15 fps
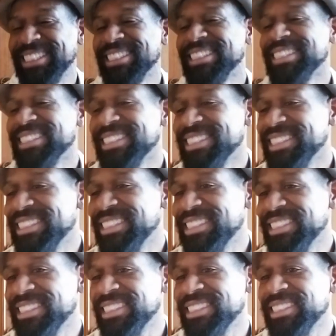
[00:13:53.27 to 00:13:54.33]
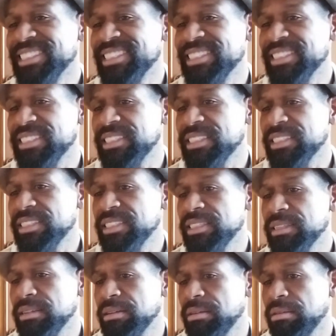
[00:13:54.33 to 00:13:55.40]

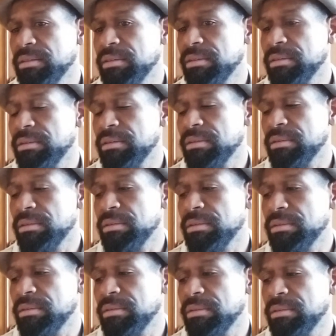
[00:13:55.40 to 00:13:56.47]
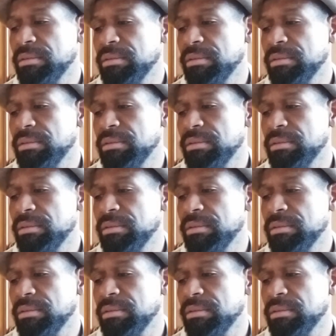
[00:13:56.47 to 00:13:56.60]
(not speaking)